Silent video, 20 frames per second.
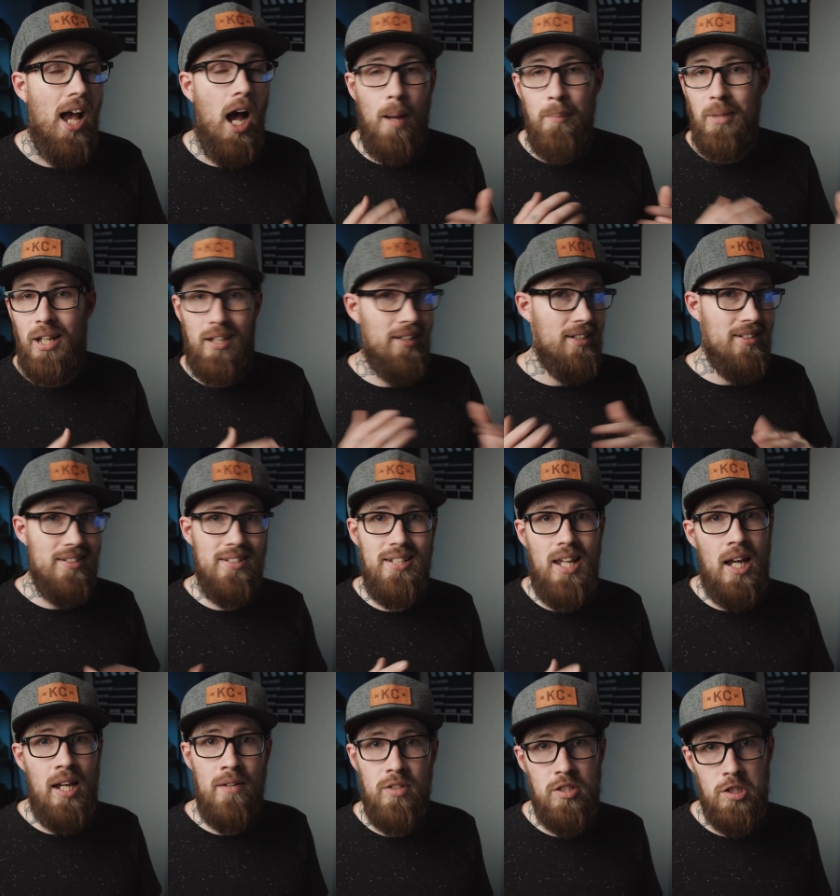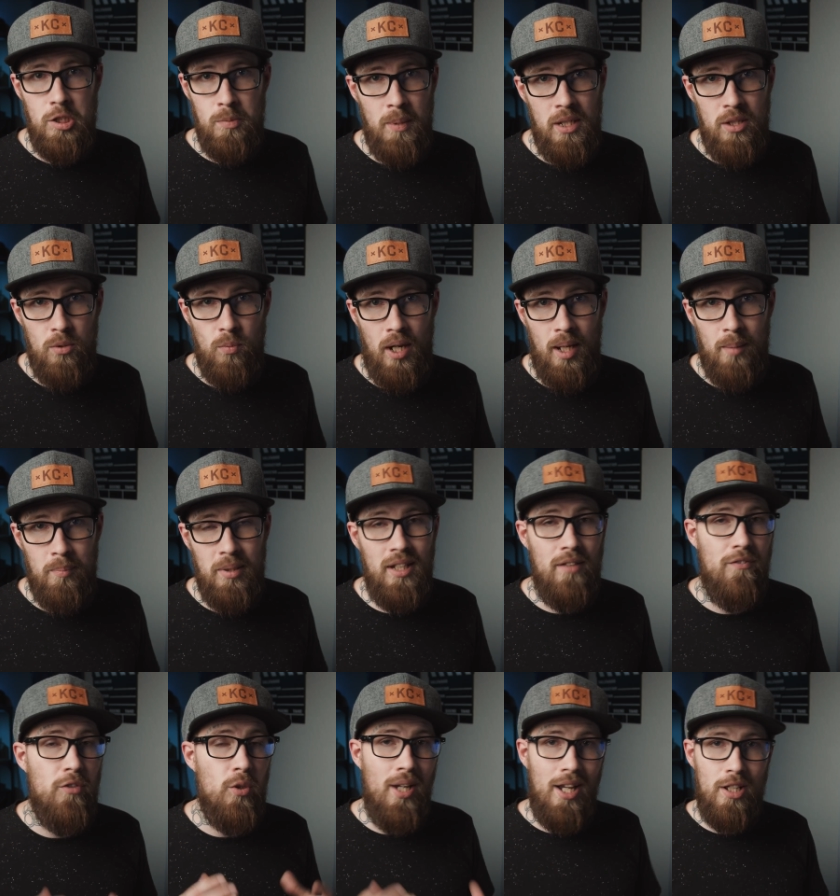I'm not gonna dive into speed ramping.
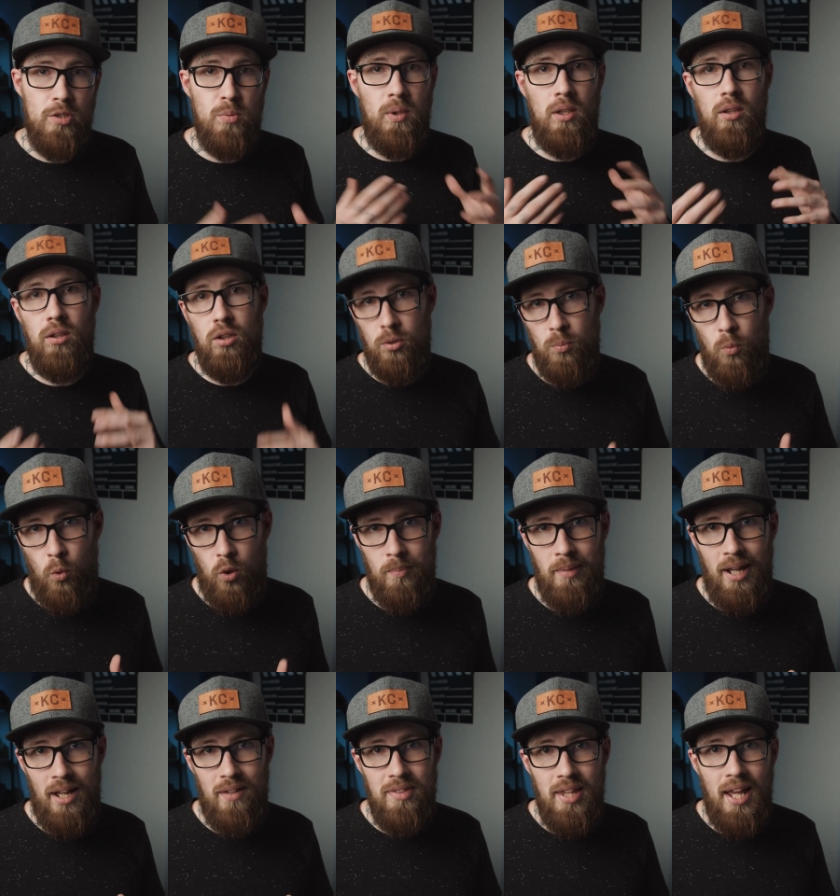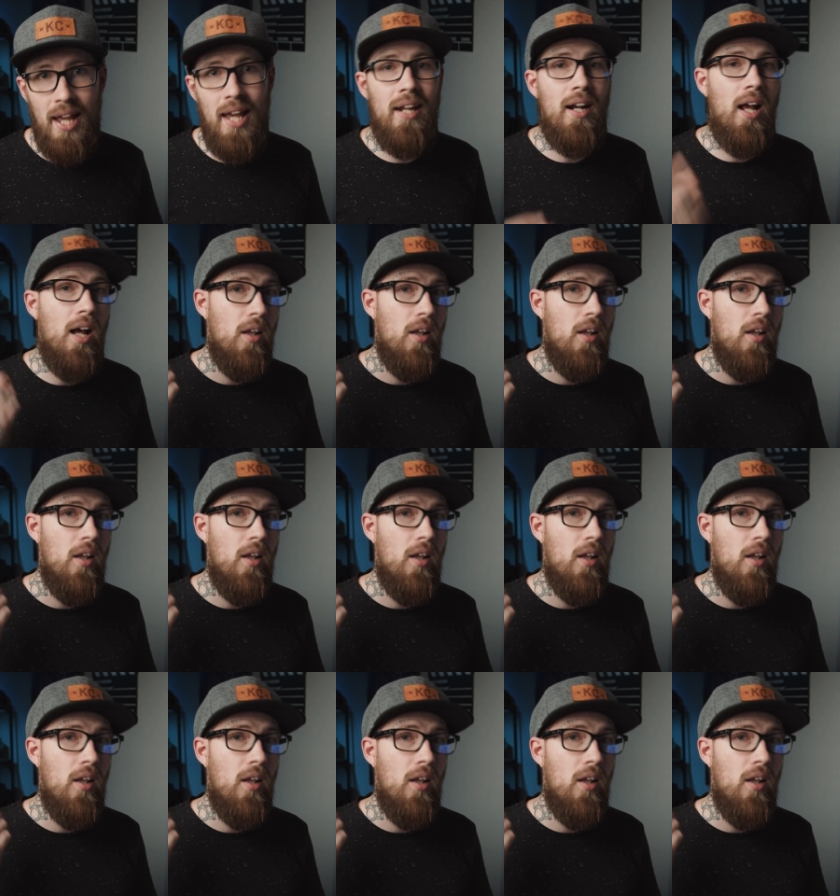If you guys wanna learn more about that,